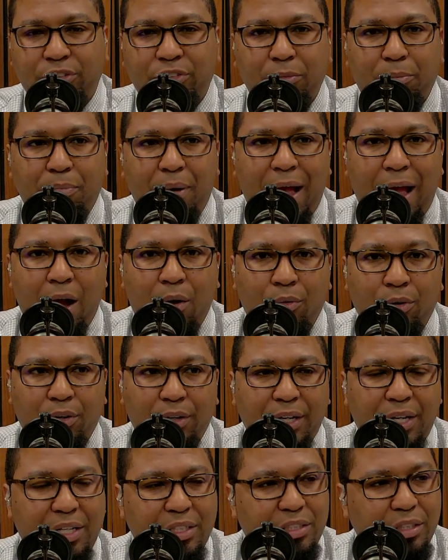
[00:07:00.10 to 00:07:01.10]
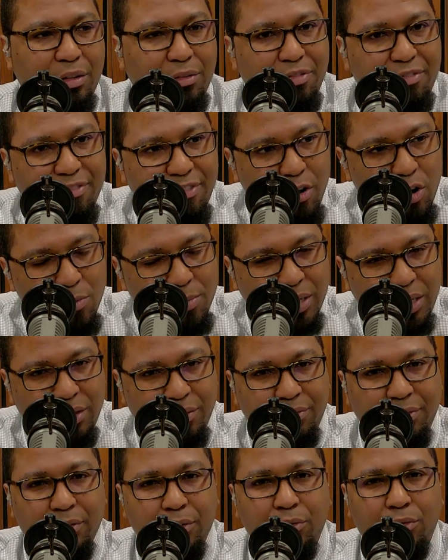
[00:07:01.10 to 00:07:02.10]
of power. It is an
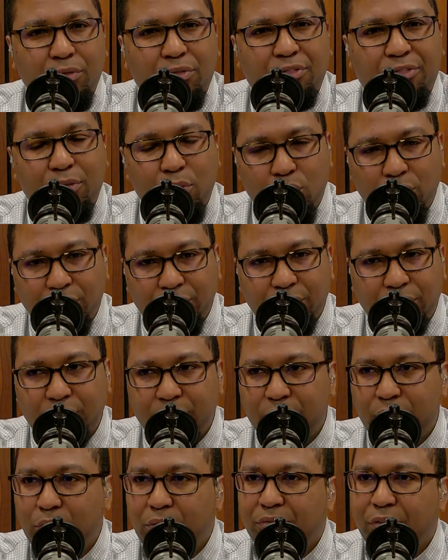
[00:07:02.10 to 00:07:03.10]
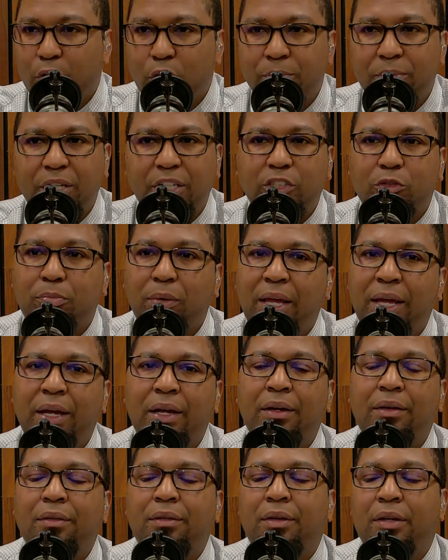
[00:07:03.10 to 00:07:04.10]
affirmative force. You've heard me
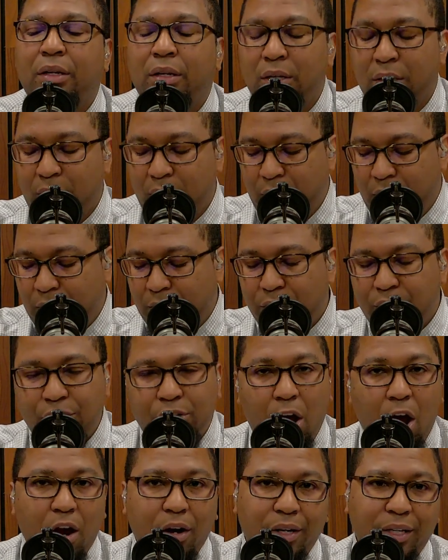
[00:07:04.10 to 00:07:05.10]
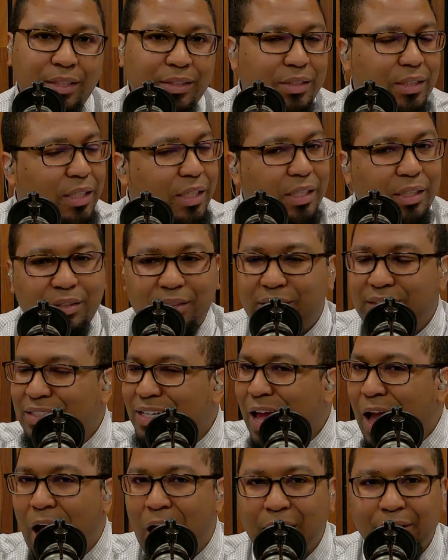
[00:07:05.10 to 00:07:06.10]
explain. Darkness is
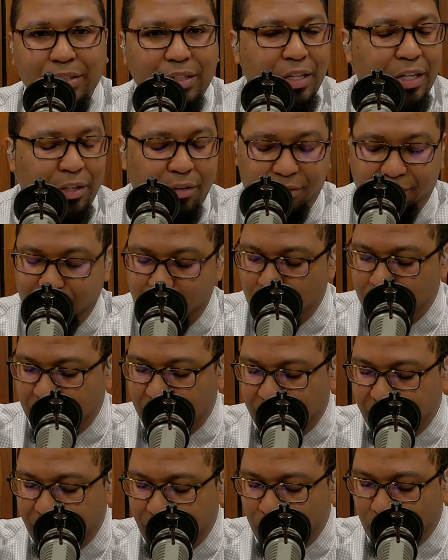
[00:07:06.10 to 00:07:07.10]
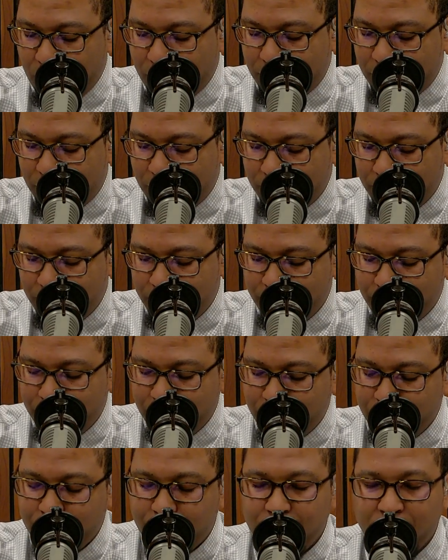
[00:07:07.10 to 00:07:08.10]
not an affirmative force.
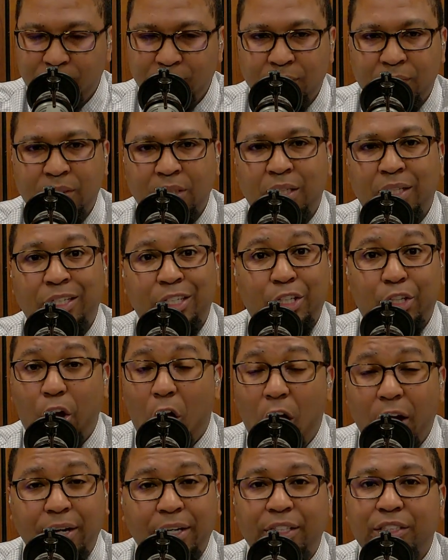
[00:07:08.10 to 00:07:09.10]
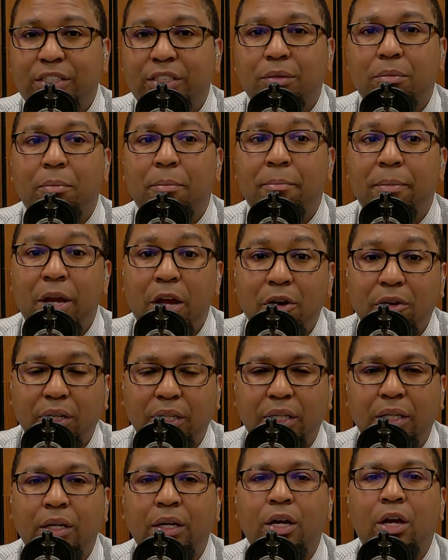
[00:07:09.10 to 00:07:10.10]
Darkness
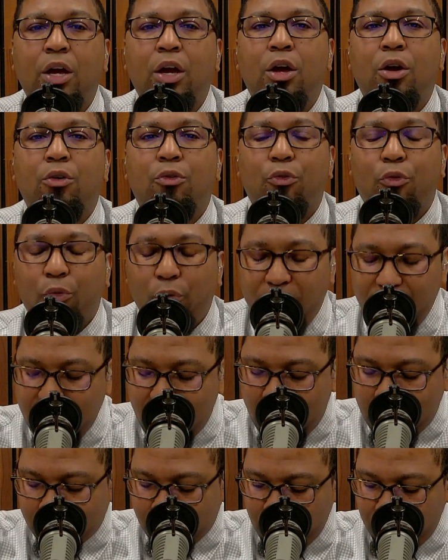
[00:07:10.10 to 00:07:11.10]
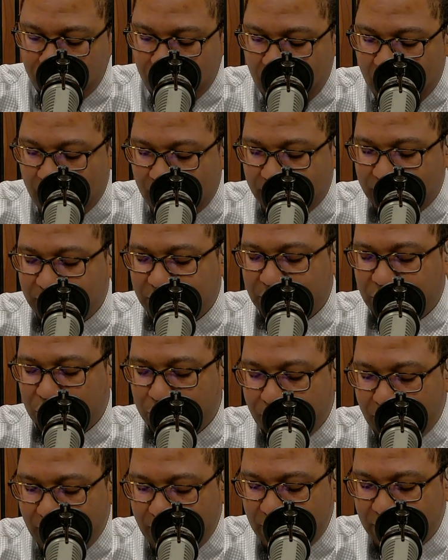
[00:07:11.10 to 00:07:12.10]
merely reoccupies the
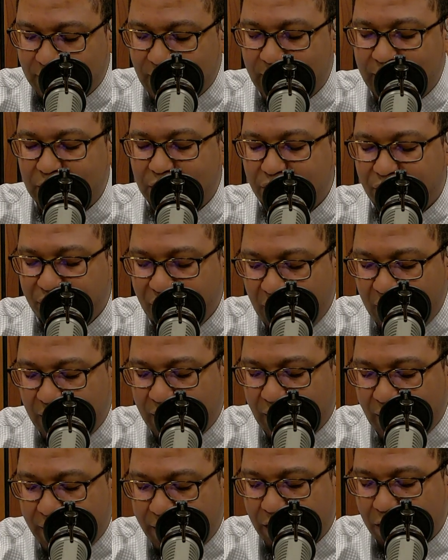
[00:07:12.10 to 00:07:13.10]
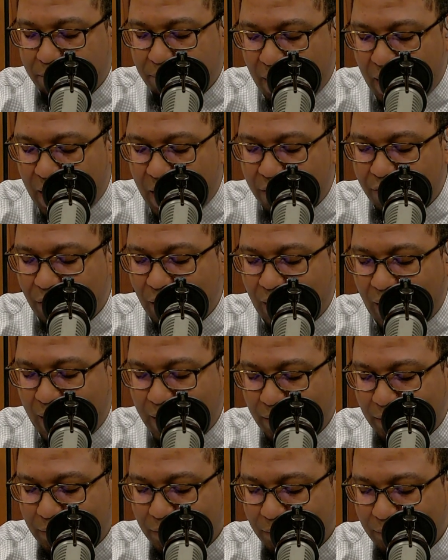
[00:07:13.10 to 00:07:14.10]
space that is vacated by the
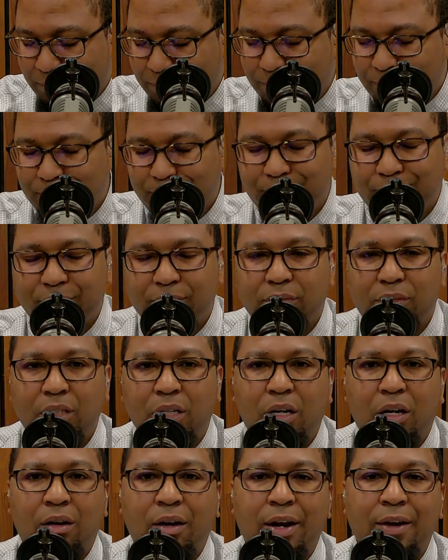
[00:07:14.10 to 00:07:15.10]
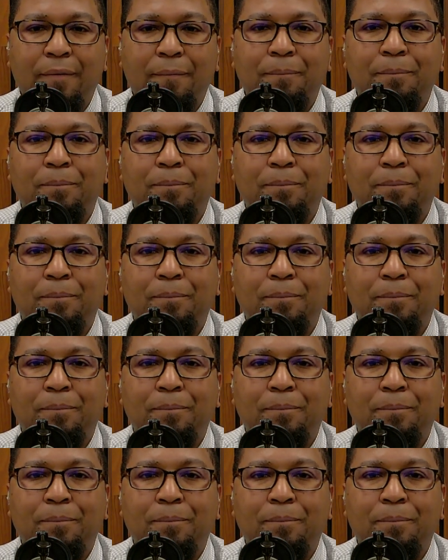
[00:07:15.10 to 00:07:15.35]
light. All right?